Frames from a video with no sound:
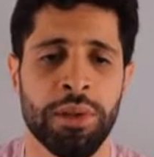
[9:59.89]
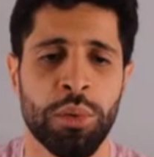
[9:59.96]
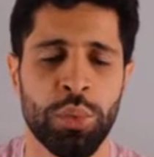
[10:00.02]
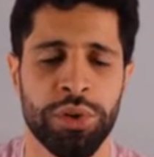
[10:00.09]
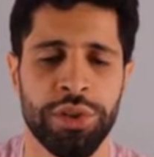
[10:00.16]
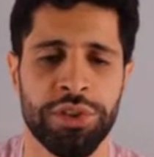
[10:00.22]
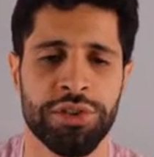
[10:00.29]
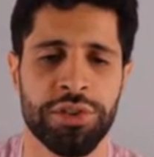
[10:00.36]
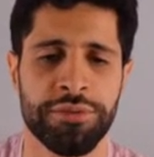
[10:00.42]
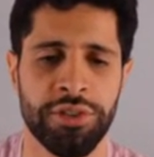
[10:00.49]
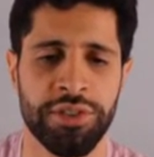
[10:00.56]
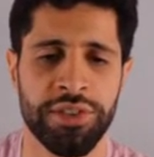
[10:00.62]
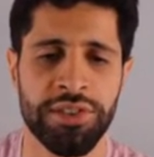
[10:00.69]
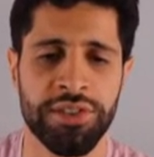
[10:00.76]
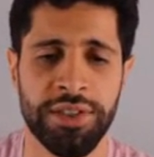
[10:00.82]
whereas
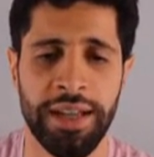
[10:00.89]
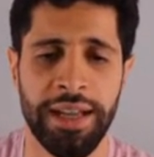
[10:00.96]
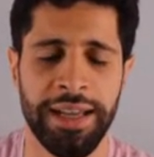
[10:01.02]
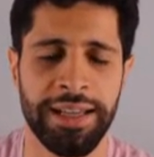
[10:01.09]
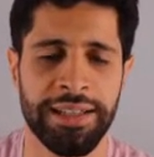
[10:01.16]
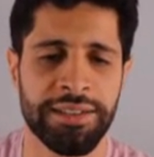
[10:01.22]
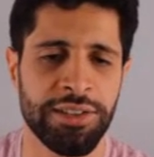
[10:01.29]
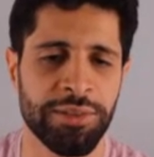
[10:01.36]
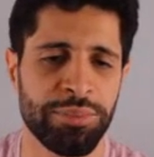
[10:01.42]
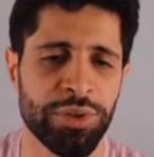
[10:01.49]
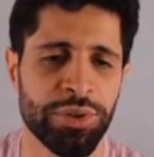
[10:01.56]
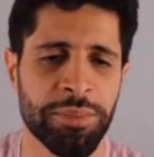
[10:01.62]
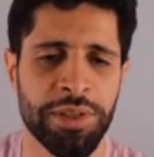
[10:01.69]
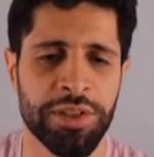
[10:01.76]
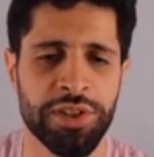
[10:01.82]
for this knight, you
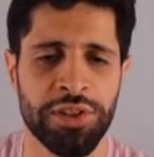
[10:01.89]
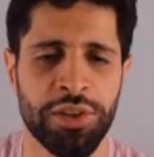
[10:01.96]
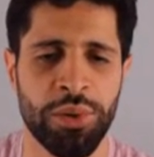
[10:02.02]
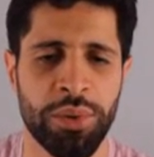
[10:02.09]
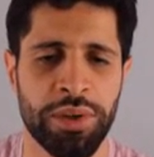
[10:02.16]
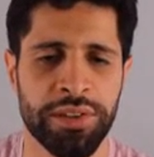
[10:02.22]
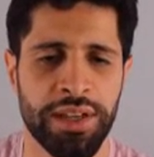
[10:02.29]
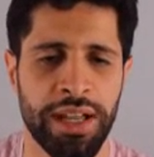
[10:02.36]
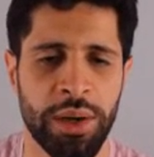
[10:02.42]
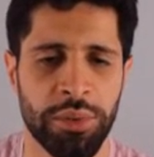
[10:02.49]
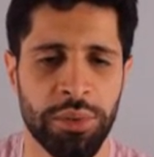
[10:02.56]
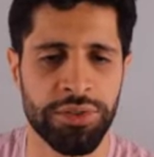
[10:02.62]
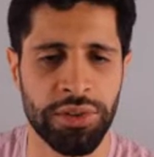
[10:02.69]
pretty much know where the knight